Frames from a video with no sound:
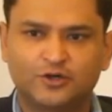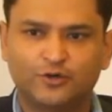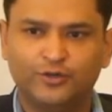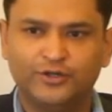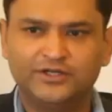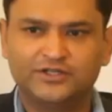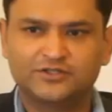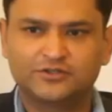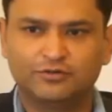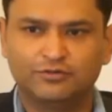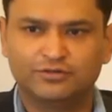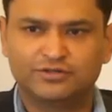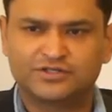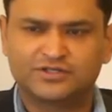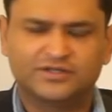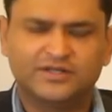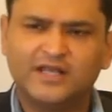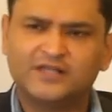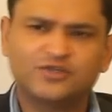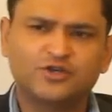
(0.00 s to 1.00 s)
throwing
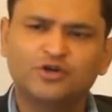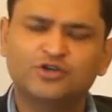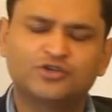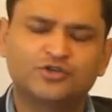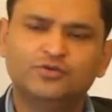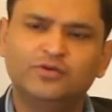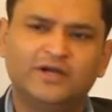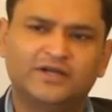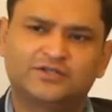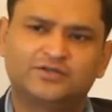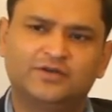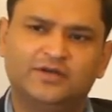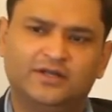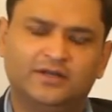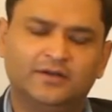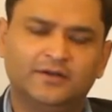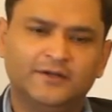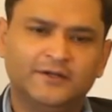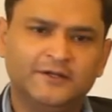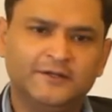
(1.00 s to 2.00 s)
stones. That's not true, actually.